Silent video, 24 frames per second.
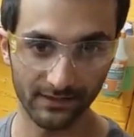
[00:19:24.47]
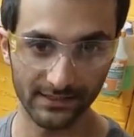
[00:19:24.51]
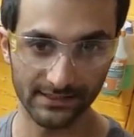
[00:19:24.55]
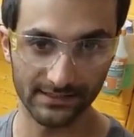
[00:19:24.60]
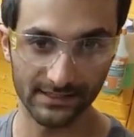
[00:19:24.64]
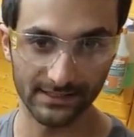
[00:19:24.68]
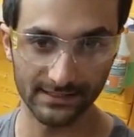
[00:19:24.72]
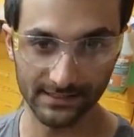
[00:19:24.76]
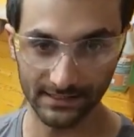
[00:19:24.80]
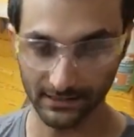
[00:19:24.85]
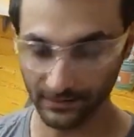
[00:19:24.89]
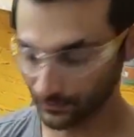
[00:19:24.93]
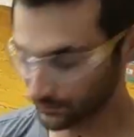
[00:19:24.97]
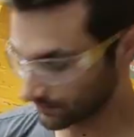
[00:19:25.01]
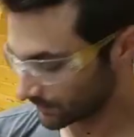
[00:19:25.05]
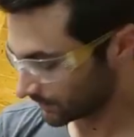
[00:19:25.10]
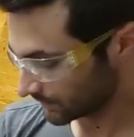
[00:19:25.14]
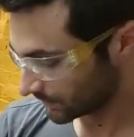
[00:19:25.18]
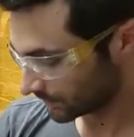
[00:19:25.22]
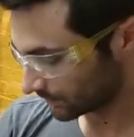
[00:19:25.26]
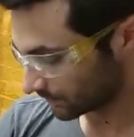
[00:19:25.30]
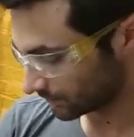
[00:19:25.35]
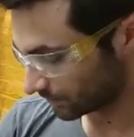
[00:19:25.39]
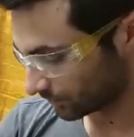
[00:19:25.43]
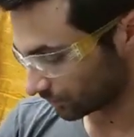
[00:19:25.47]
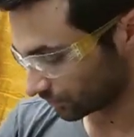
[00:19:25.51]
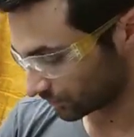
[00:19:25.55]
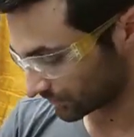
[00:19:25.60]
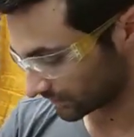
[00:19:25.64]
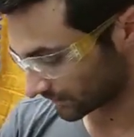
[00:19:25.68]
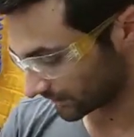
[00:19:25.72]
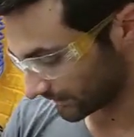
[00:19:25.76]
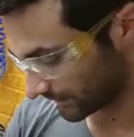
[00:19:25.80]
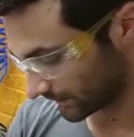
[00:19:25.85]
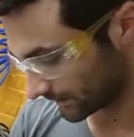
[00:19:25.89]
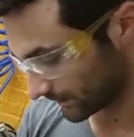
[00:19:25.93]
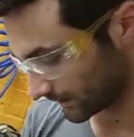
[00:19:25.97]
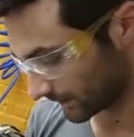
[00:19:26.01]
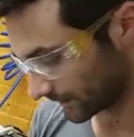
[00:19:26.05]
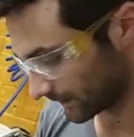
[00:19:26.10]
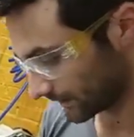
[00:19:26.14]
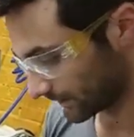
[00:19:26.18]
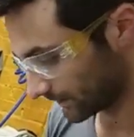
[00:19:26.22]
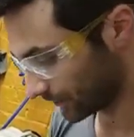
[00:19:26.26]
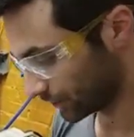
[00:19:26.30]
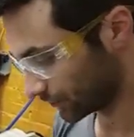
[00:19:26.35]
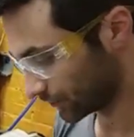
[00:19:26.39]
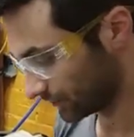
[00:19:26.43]
this isn't good clean and,
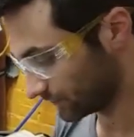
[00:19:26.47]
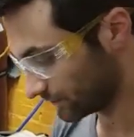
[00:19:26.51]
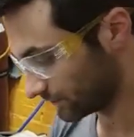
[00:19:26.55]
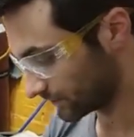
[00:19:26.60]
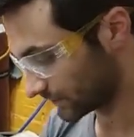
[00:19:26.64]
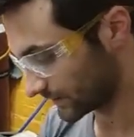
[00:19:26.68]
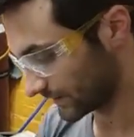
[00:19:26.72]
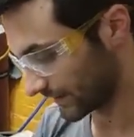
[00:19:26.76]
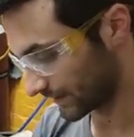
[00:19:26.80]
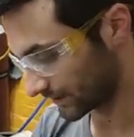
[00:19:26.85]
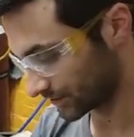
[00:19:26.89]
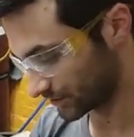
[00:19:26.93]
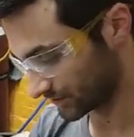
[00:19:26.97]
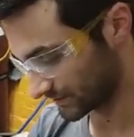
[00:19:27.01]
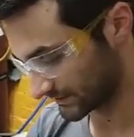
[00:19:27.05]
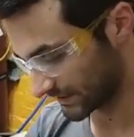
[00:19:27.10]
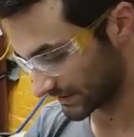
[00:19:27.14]
and a good connection.